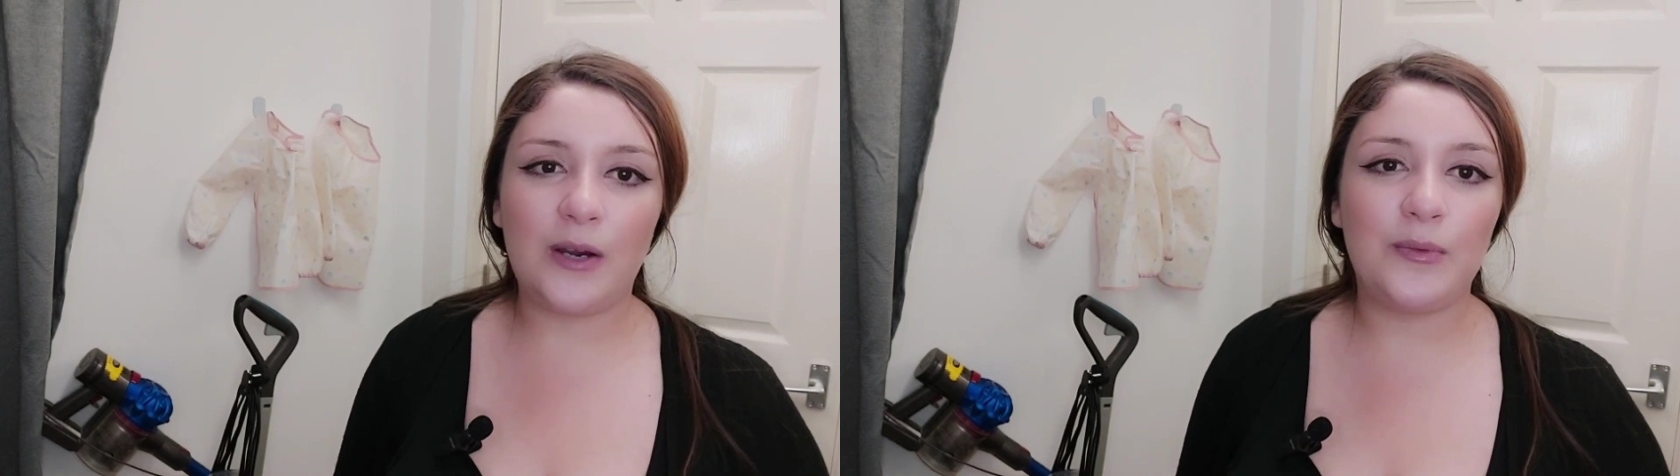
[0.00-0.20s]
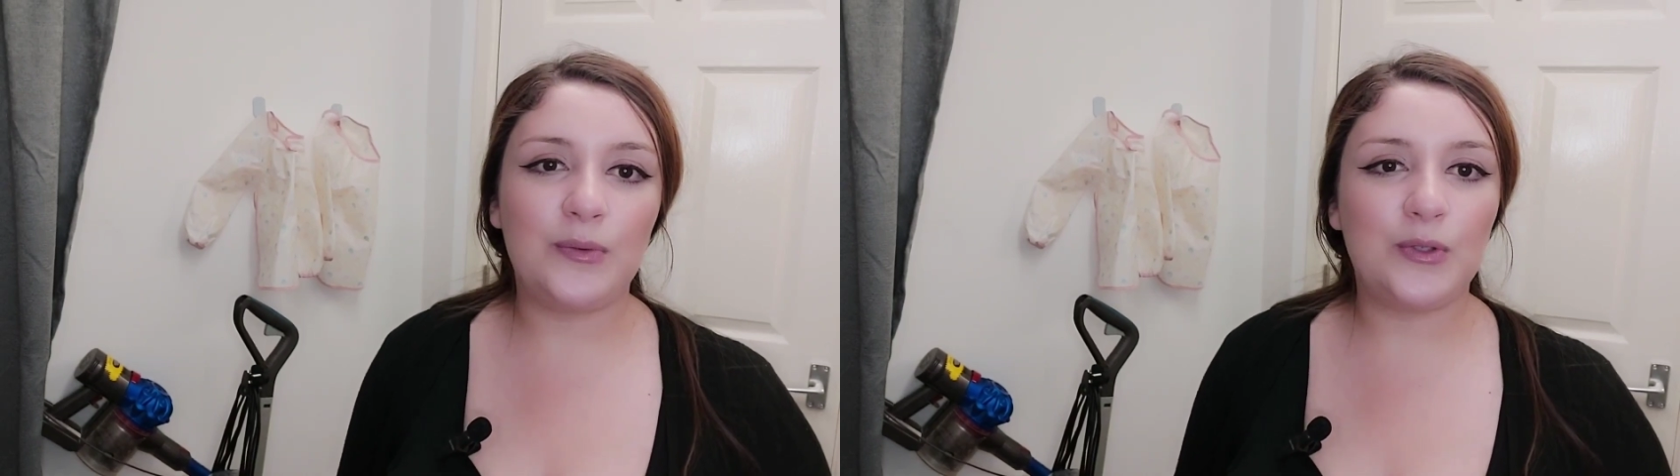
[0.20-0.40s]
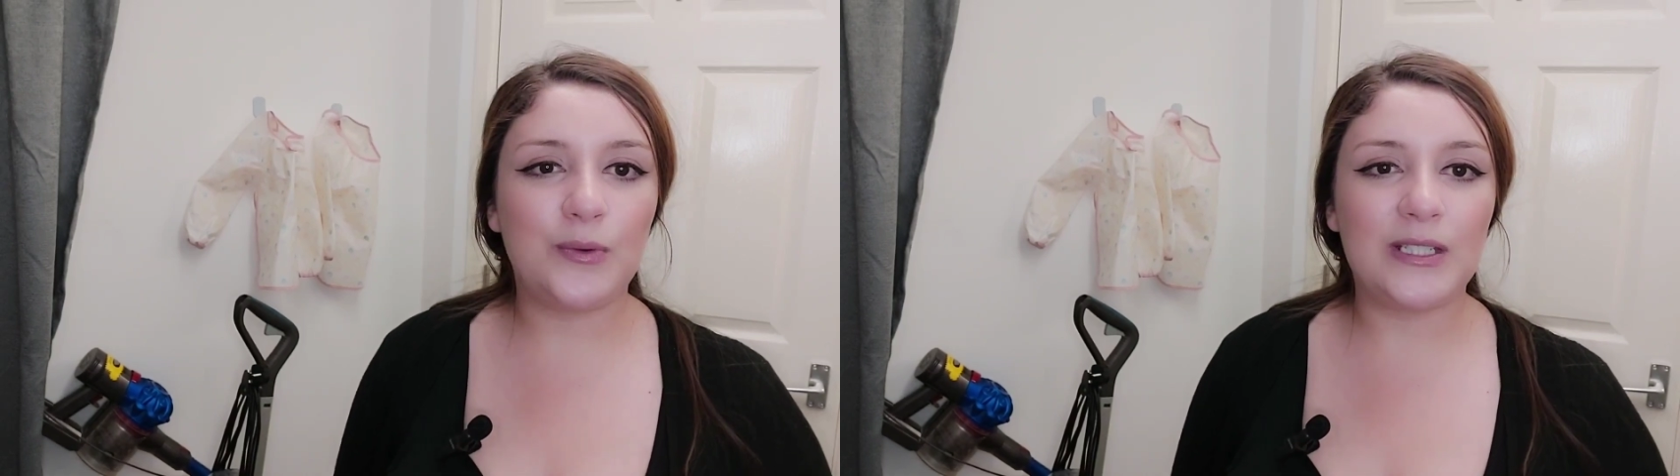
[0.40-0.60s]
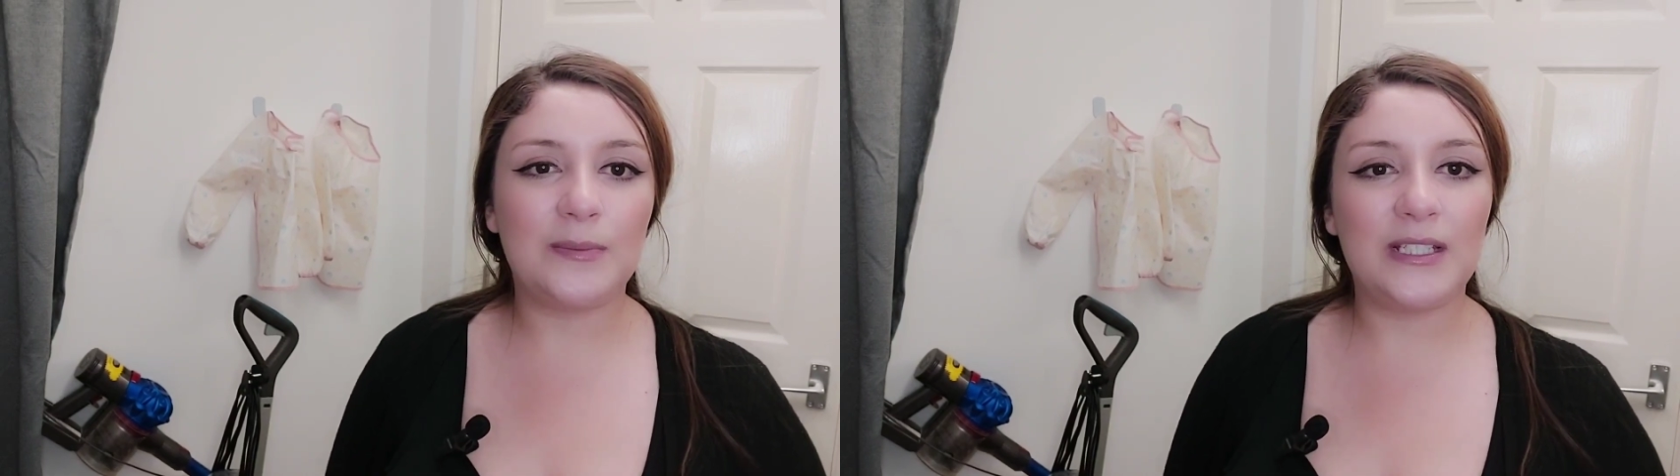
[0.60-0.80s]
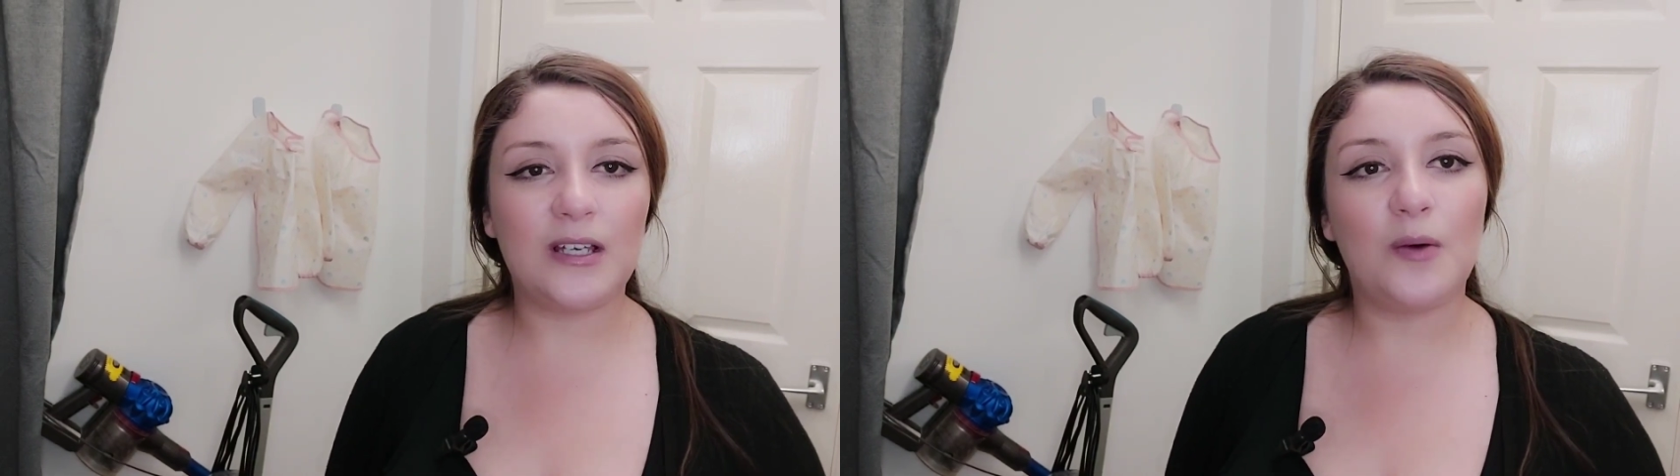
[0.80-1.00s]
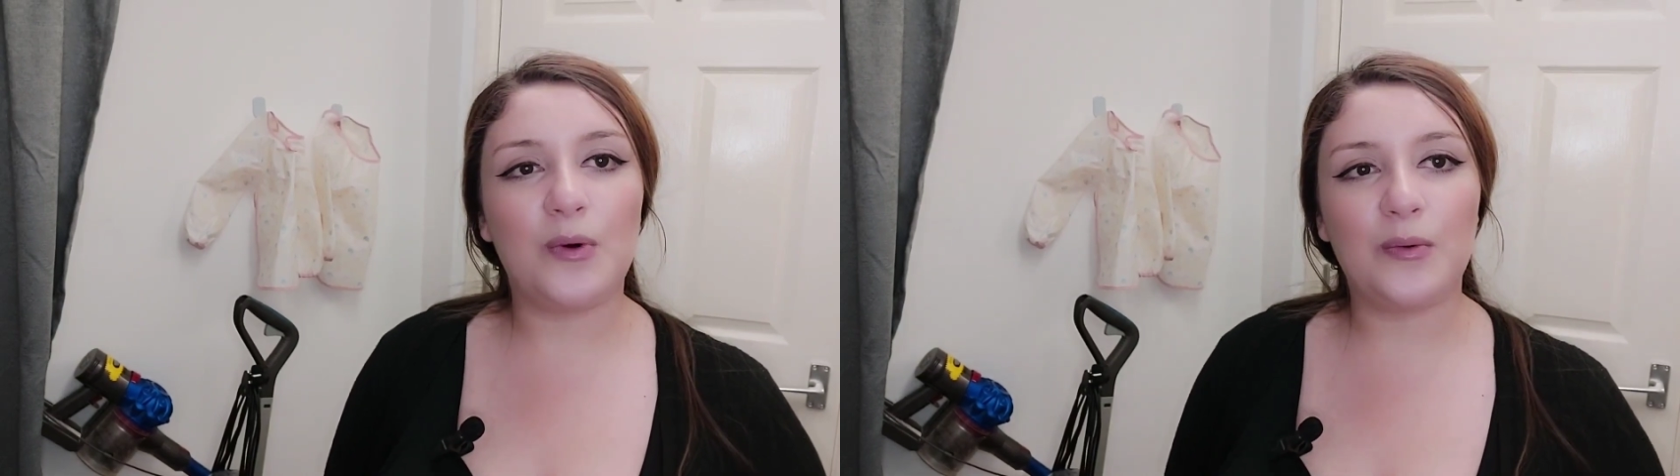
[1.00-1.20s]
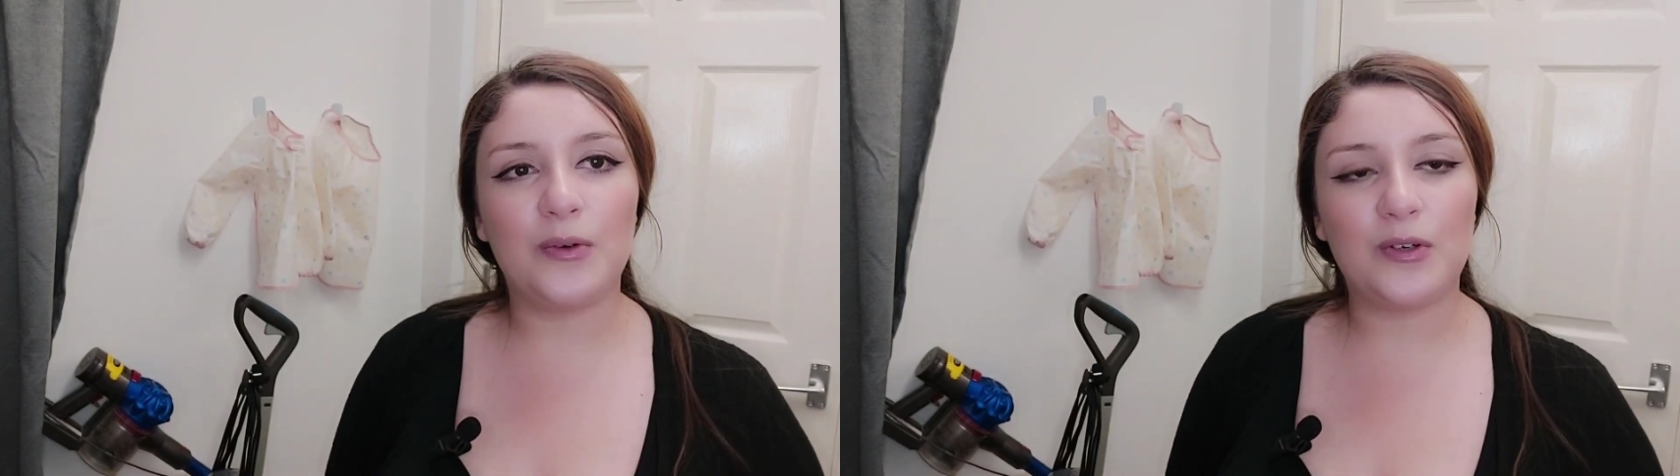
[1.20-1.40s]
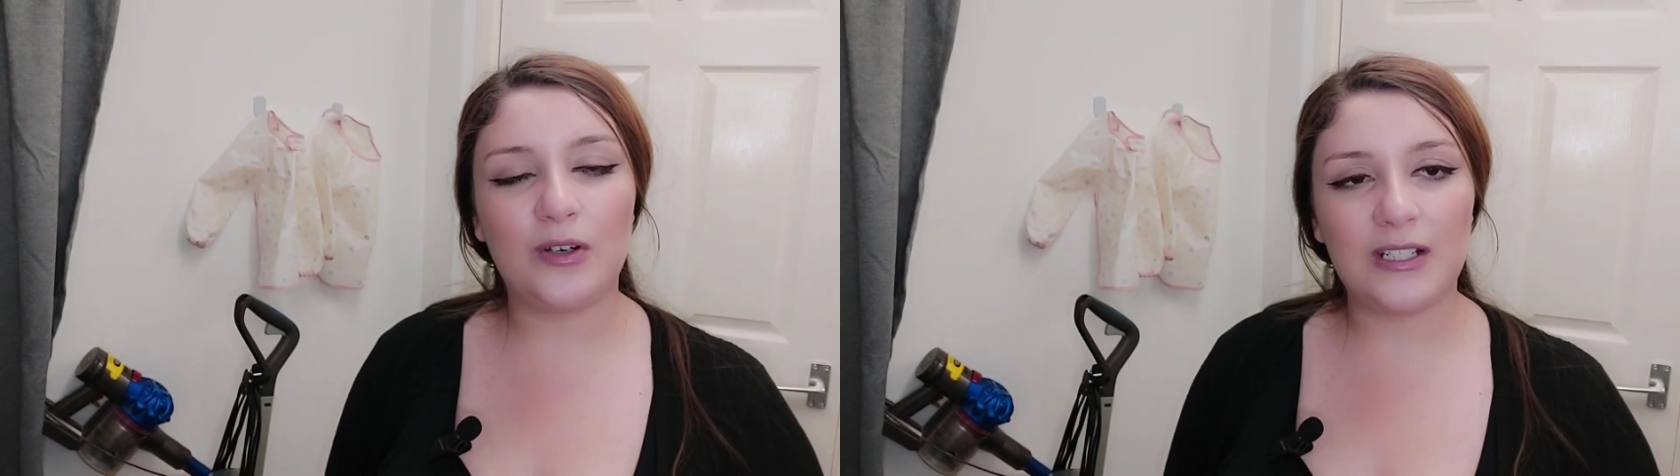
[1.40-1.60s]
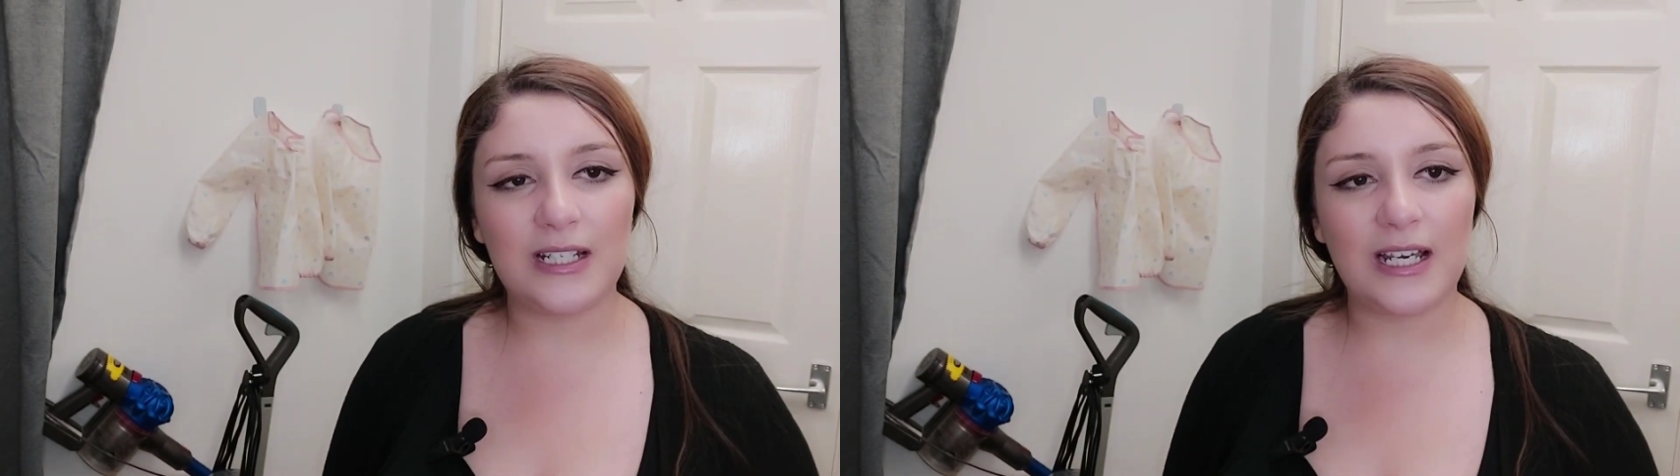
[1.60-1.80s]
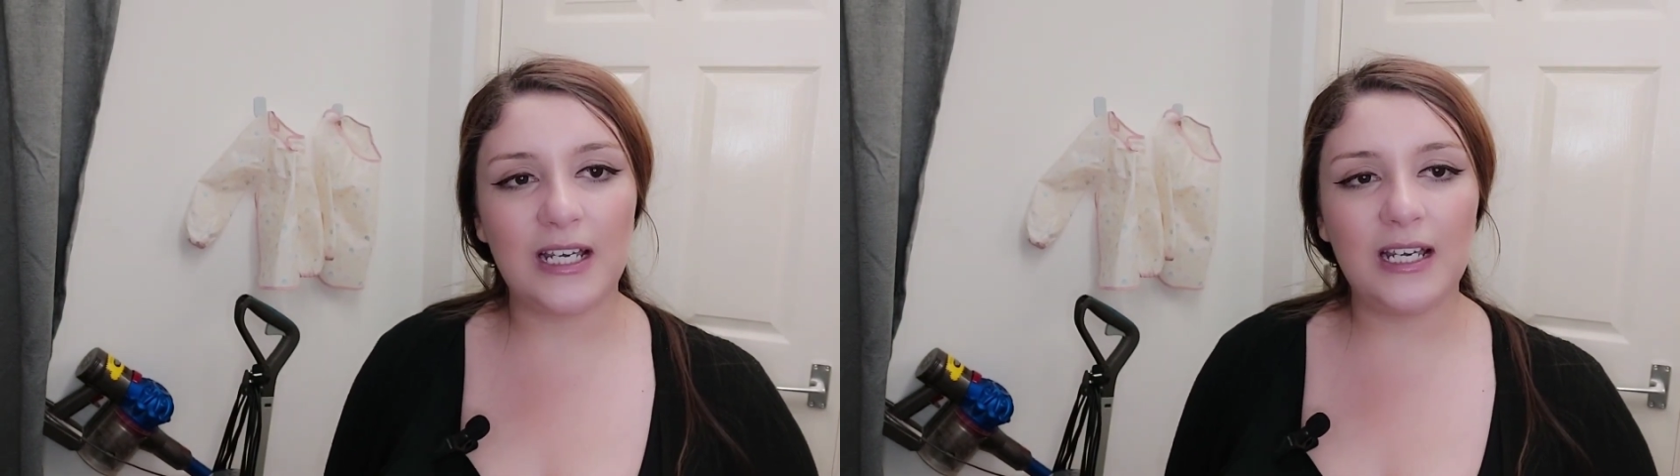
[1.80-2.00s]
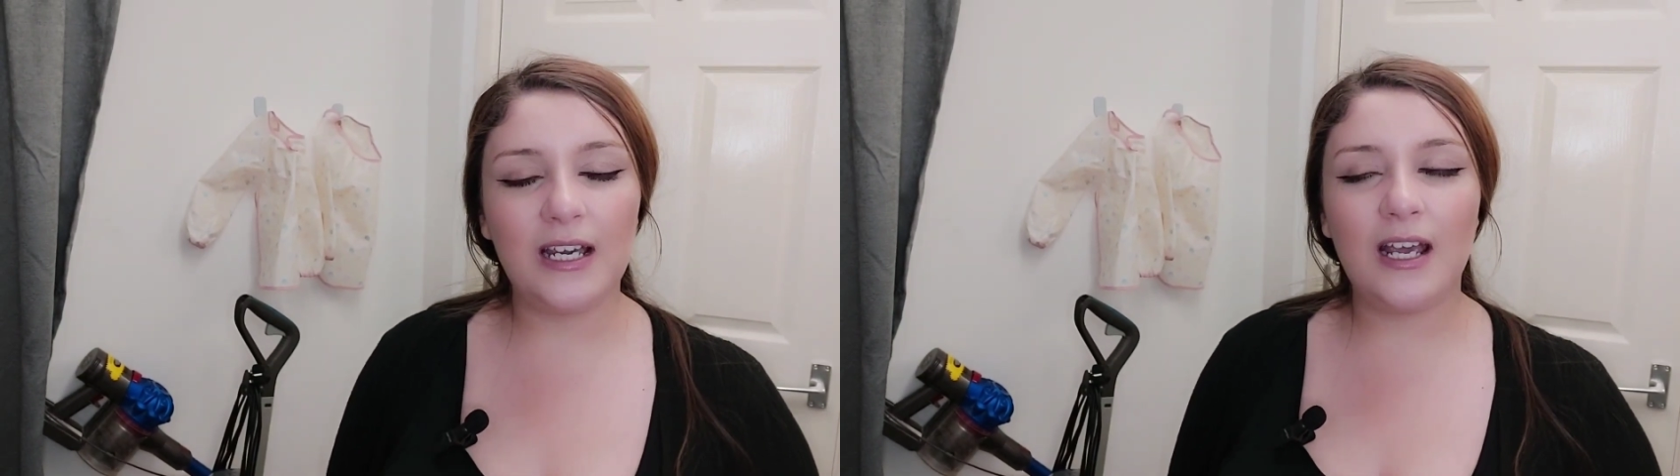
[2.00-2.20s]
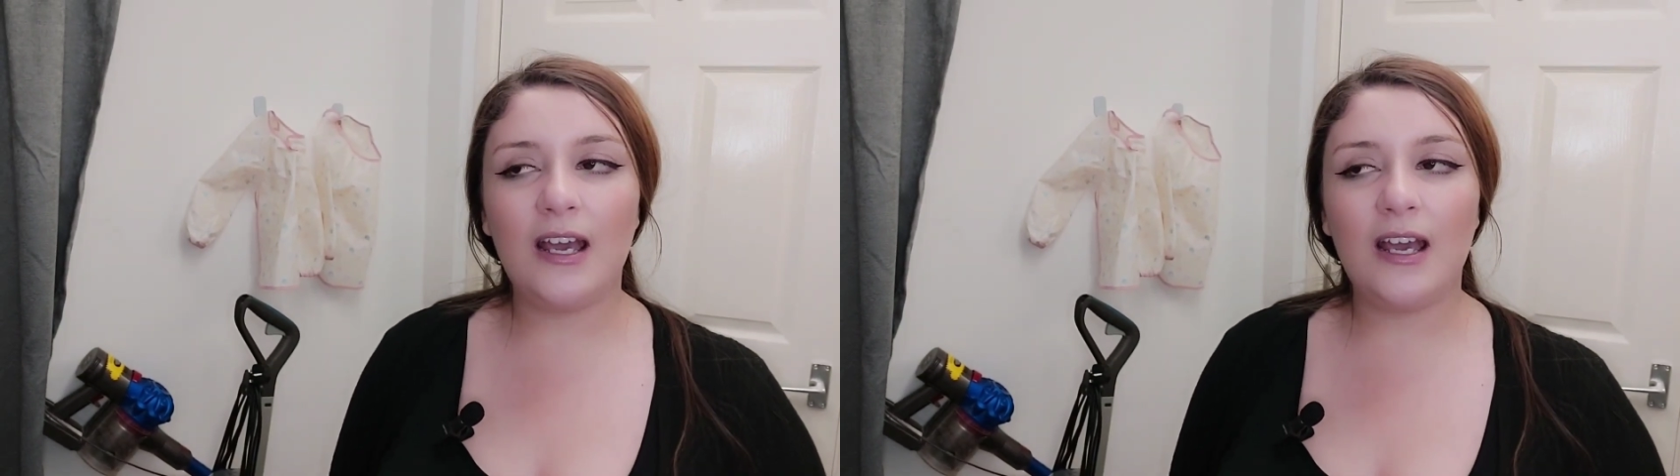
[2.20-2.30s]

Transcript: and we would always meet up while we were on holiday.